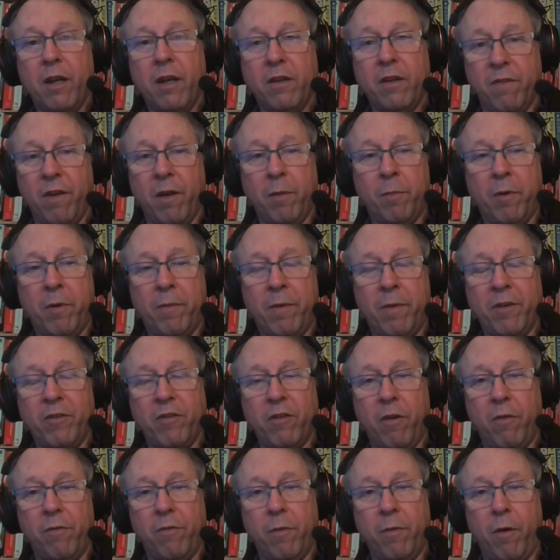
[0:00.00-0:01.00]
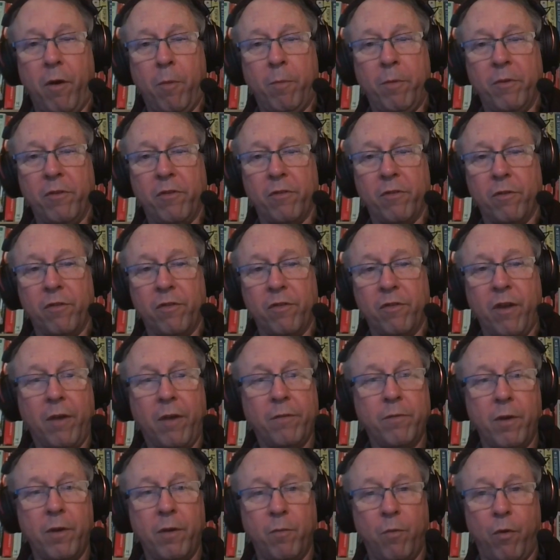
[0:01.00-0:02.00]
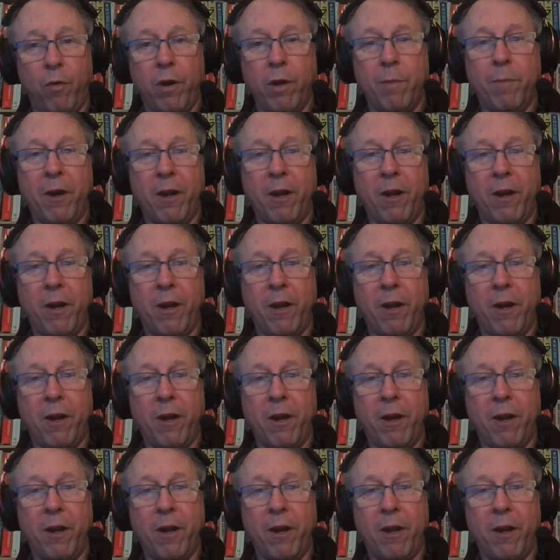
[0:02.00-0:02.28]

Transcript: develop a bunch of open source software and worry